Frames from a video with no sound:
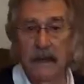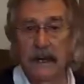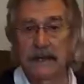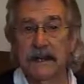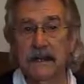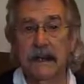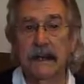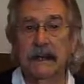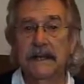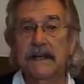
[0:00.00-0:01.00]
Yes,
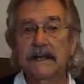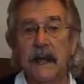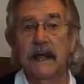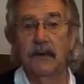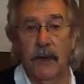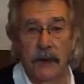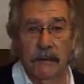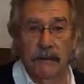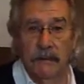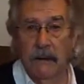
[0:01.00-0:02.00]
that's exactly right.
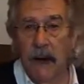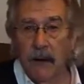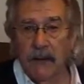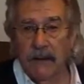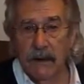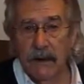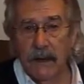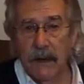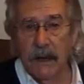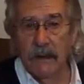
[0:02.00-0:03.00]
However,
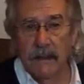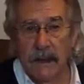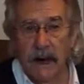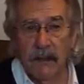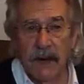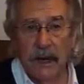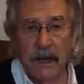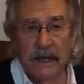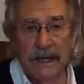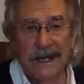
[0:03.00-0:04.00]
the carbon
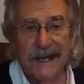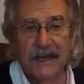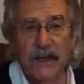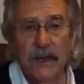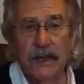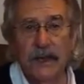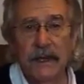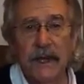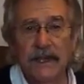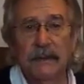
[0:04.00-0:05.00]
content is really
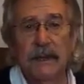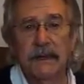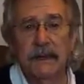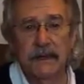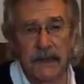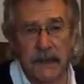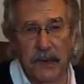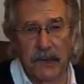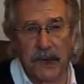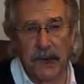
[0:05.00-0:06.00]
a decimal
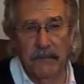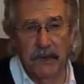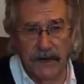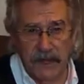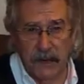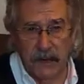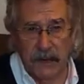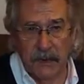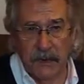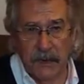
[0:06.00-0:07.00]
number. For
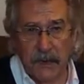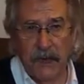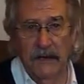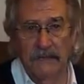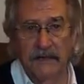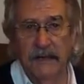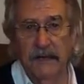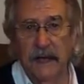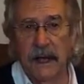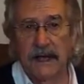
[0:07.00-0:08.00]
example, if a
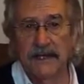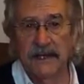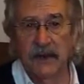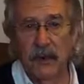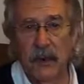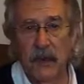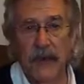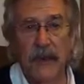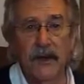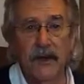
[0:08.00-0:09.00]
steel has
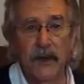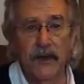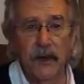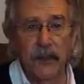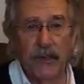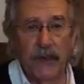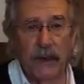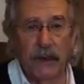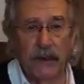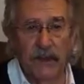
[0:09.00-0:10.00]

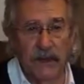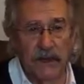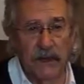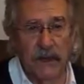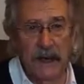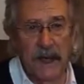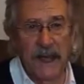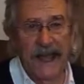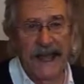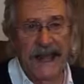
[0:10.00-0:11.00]
0.20% carbon in it,
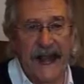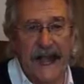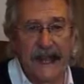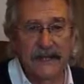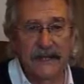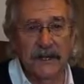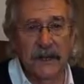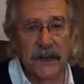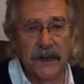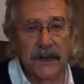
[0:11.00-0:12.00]
it actually
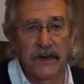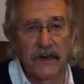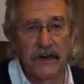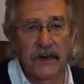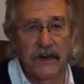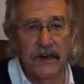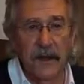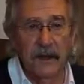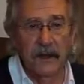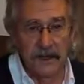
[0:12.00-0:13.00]
appears in a
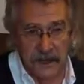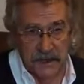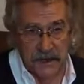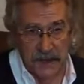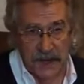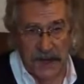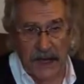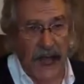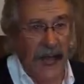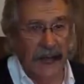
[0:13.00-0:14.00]
numbering system
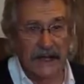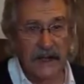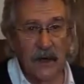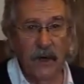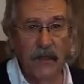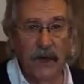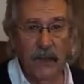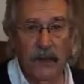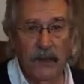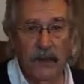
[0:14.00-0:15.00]
as a whole
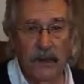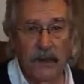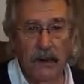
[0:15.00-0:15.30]
number